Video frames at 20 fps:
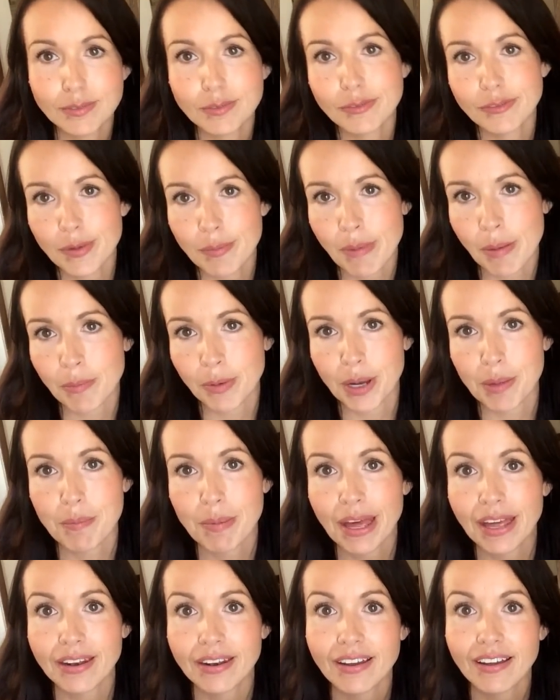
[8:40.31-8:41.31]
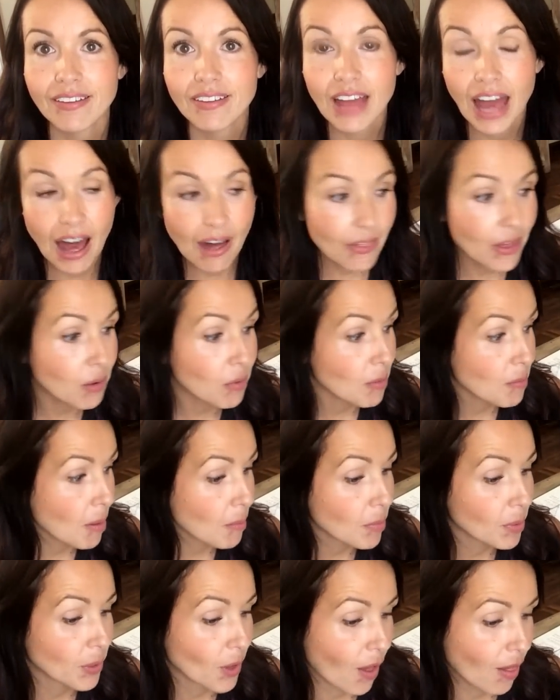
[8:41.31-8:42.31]
from memory, but how they
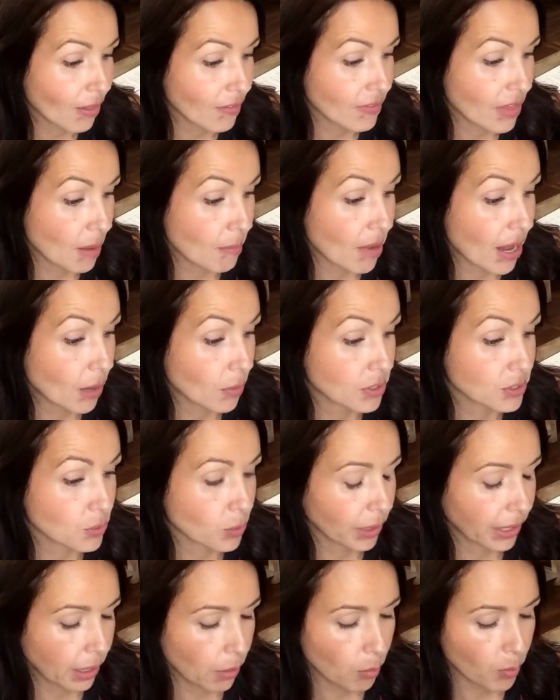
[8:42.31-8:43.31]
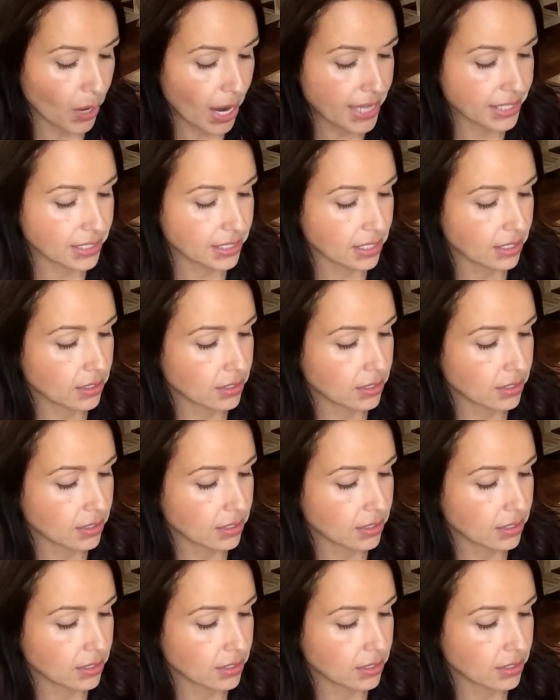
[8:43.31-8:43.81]
remembered all of them, I was really impressed.